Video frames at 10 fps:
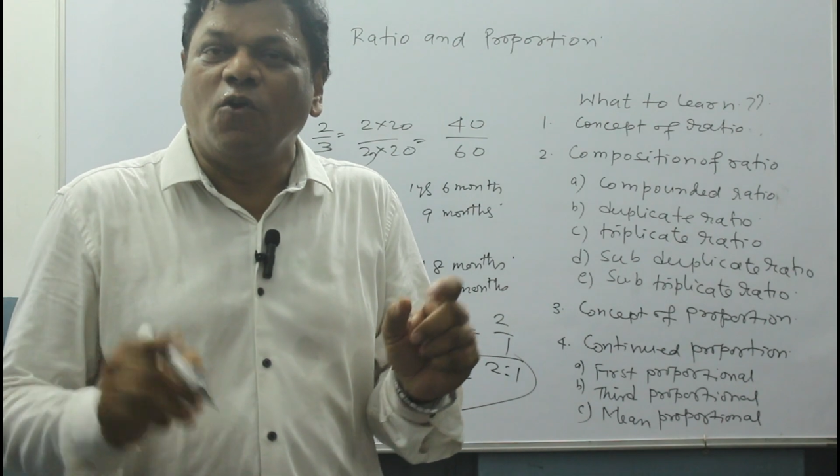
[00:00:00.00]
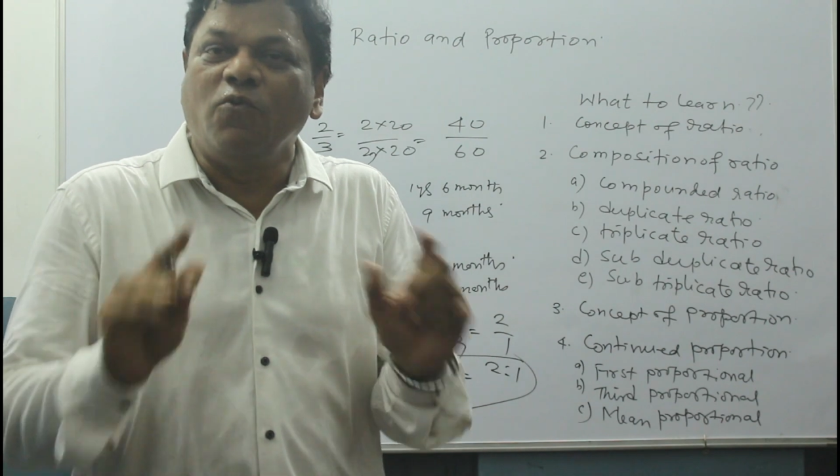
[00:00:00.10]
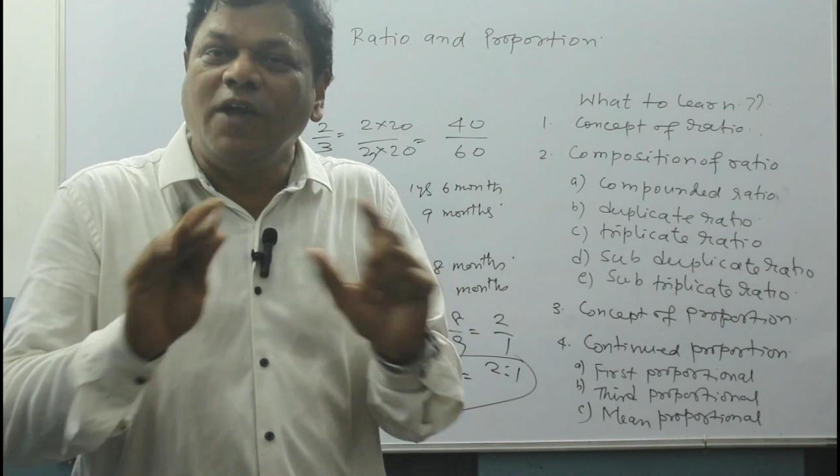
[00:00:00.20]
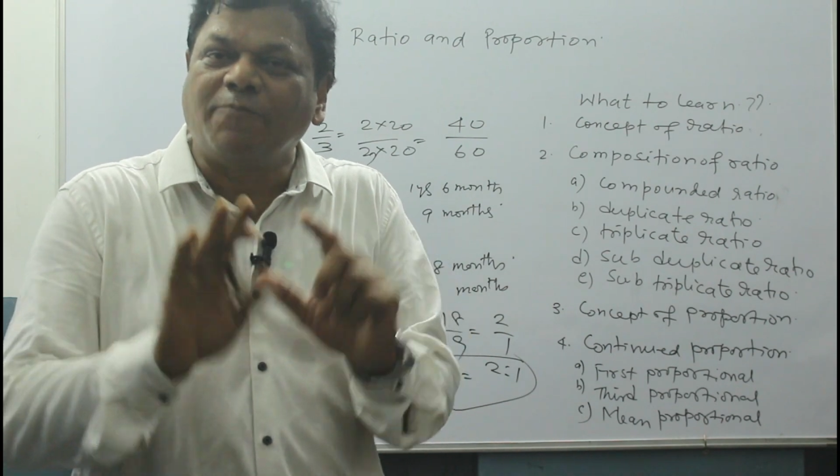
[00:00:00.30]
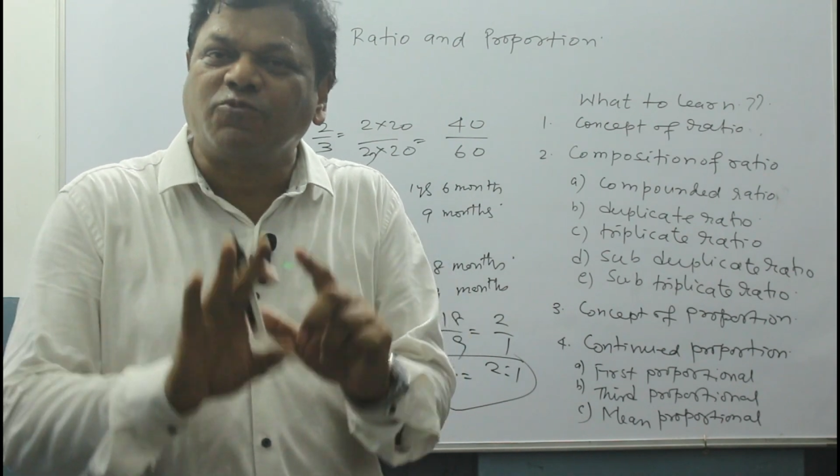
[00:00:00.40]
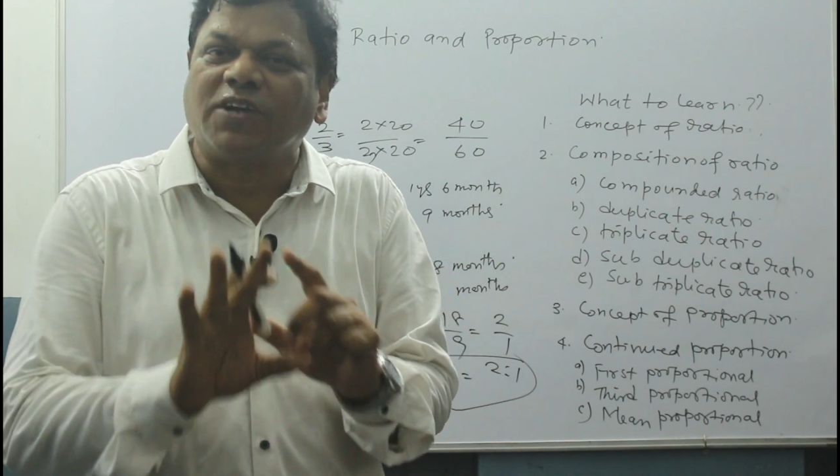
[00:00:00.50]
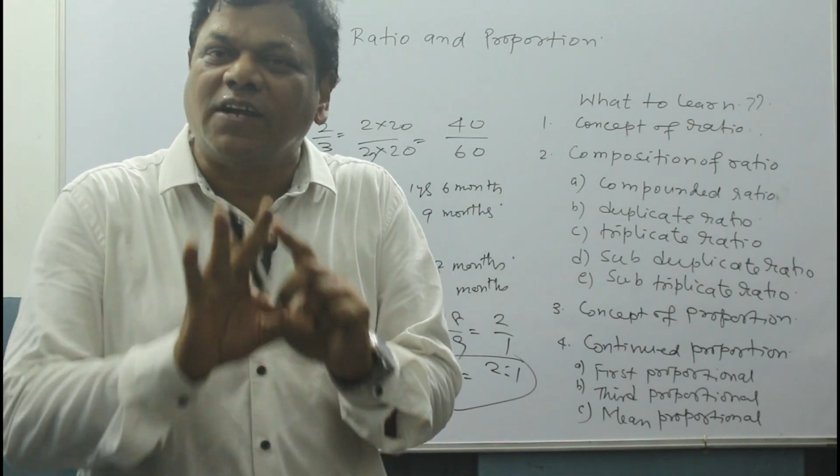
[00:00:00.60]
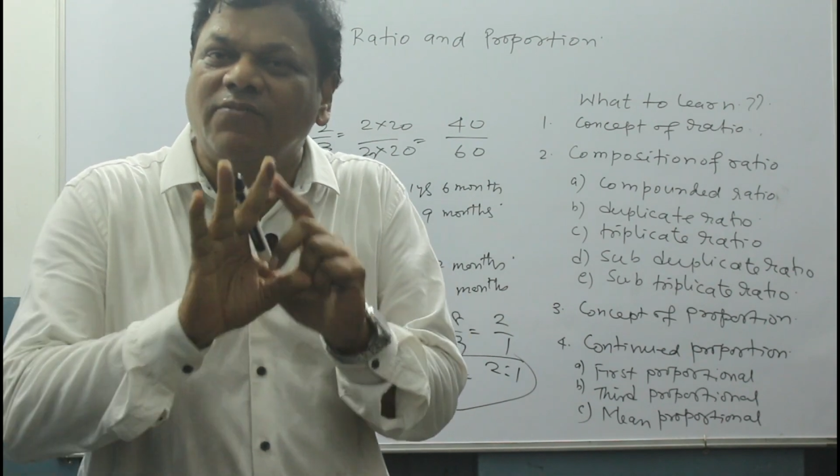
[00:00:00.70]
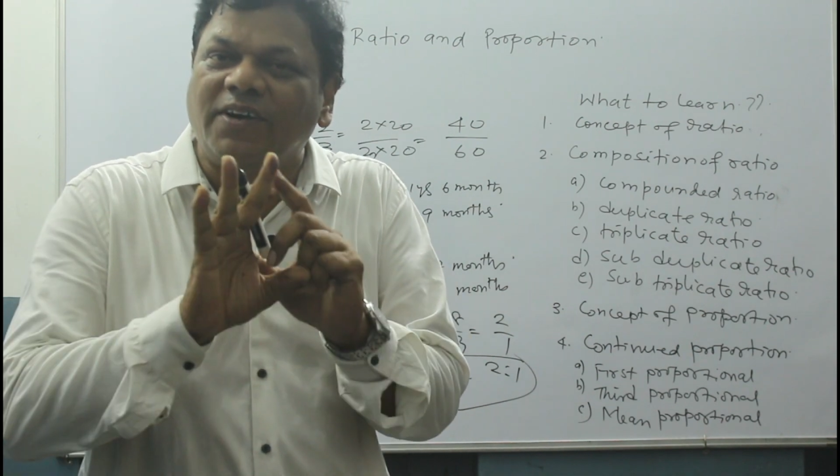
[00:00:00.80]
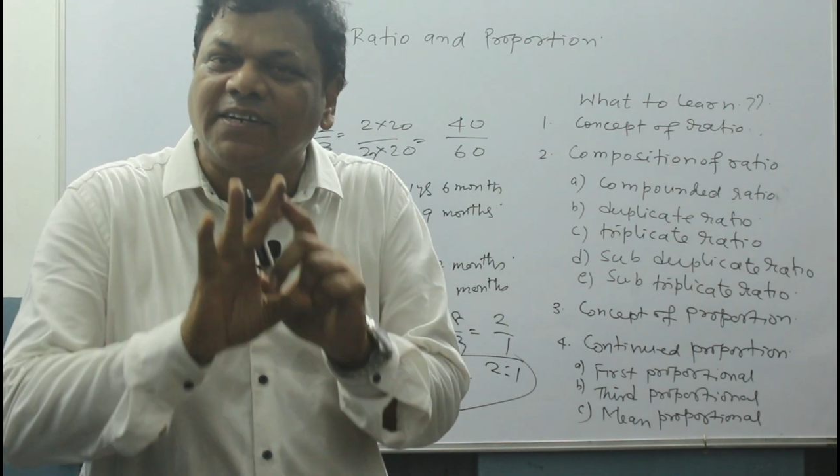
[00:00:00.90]
we have to
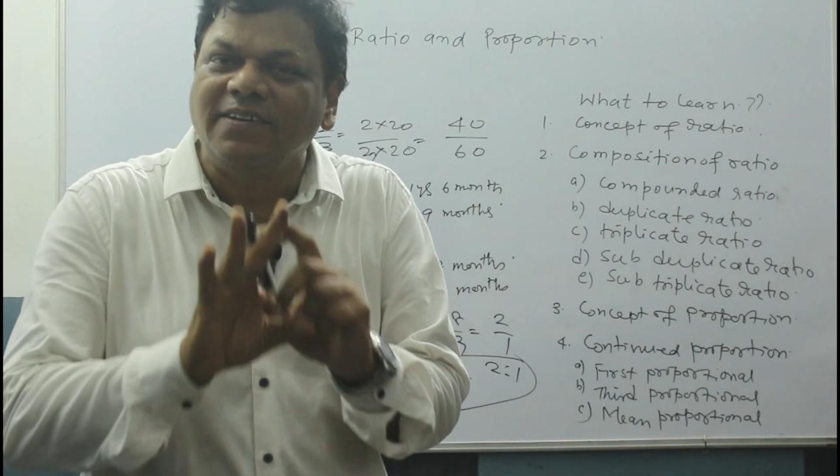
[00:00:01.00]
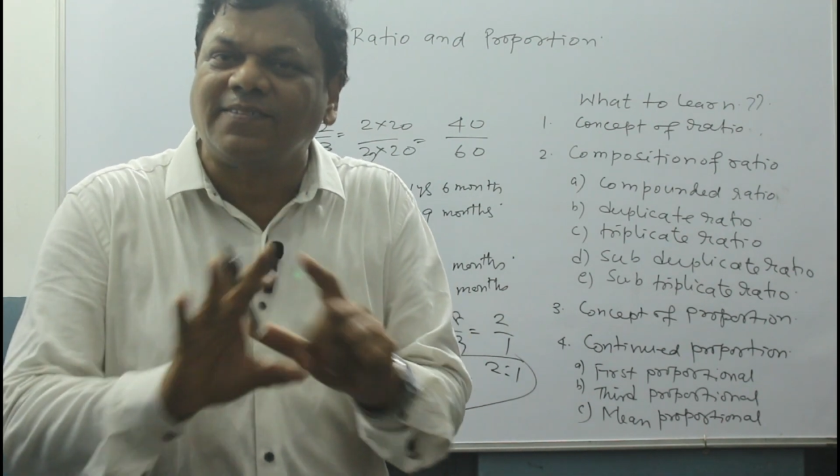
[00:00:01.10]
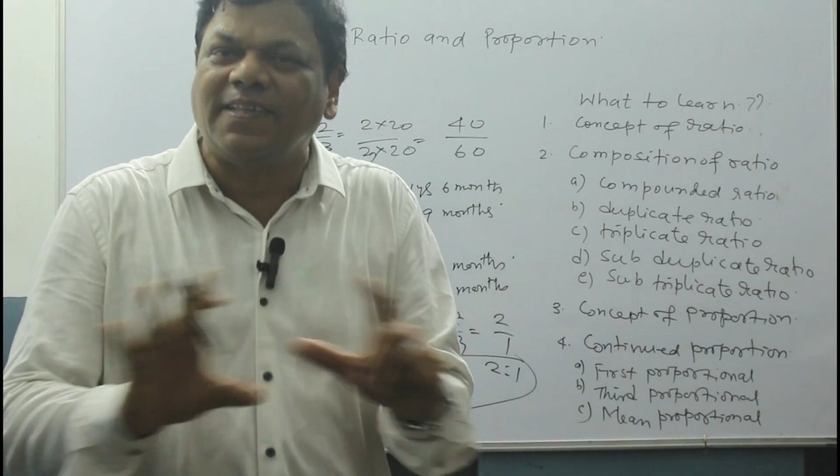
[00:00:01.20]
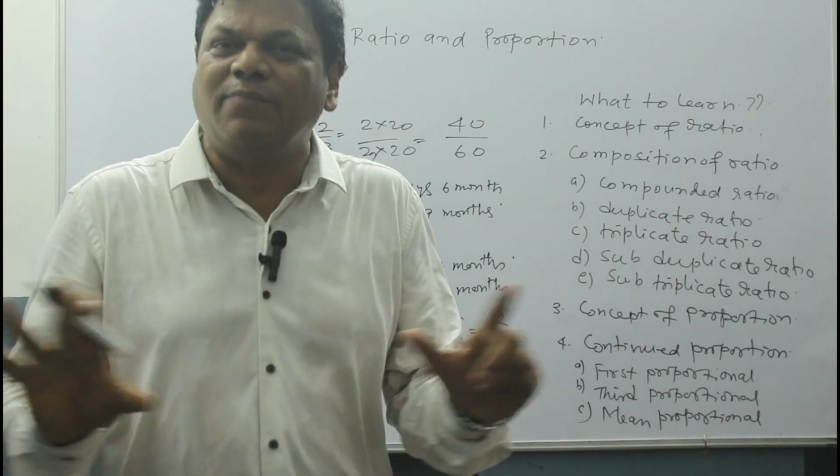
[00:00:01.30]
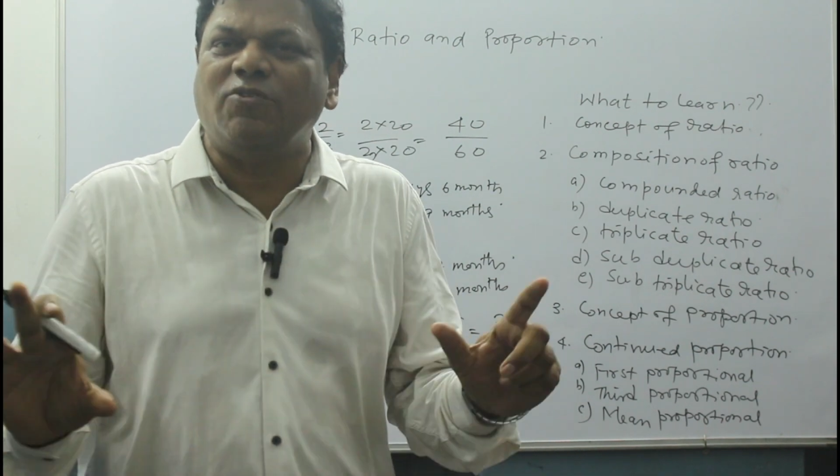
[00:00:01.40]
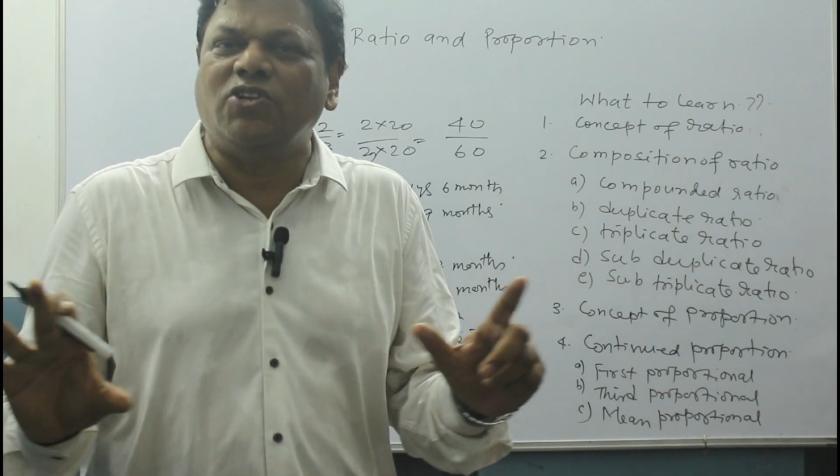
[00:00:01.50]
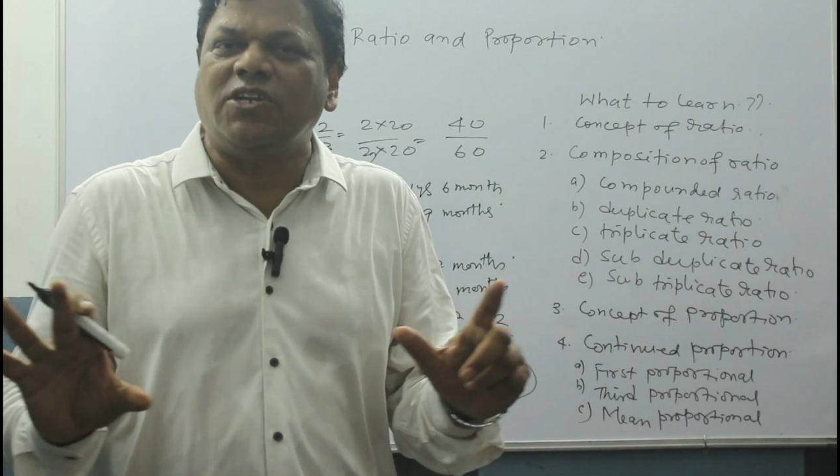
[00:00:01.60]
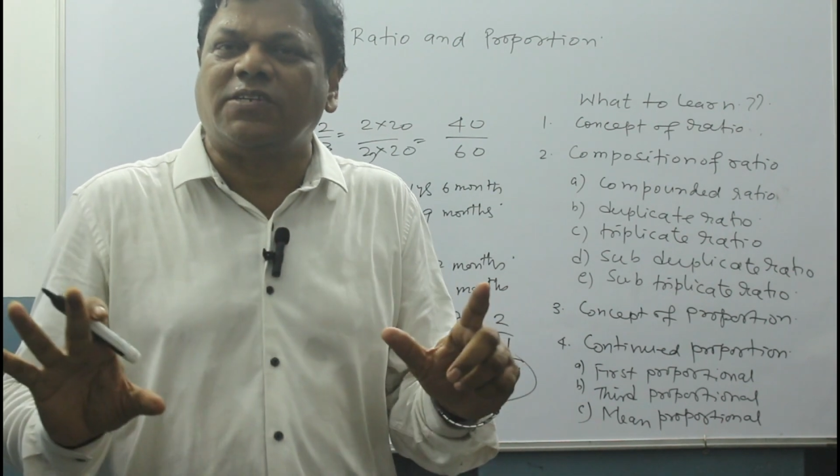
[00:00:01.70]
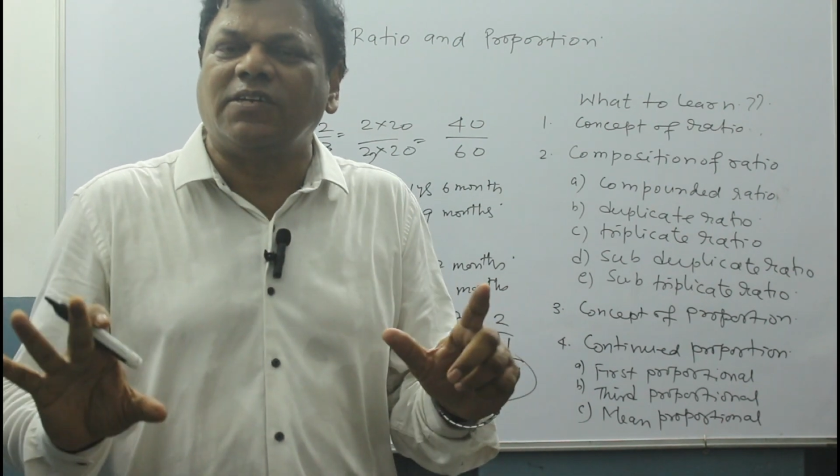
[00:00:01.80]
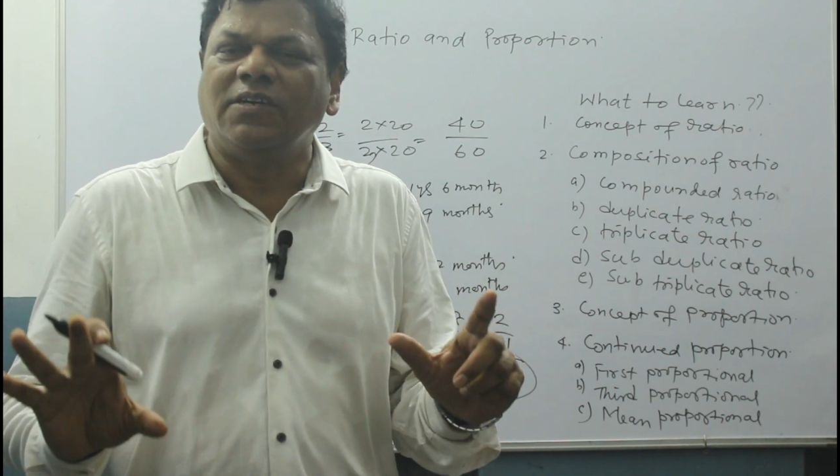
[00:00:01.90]
convert in same
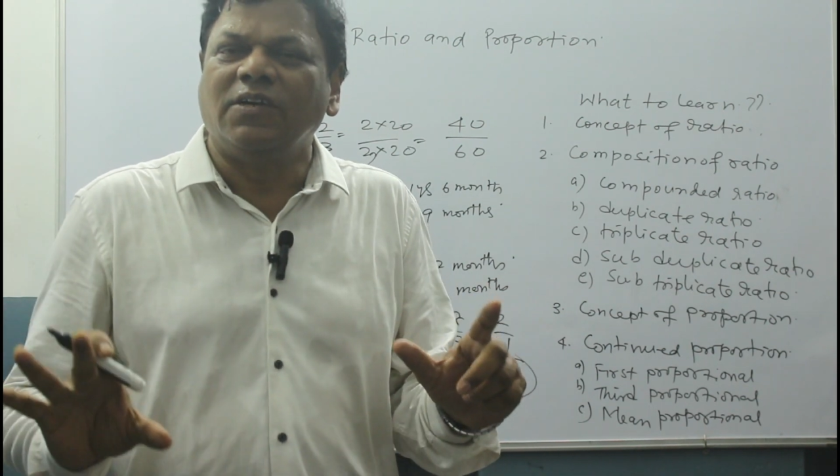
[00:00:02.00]
unit,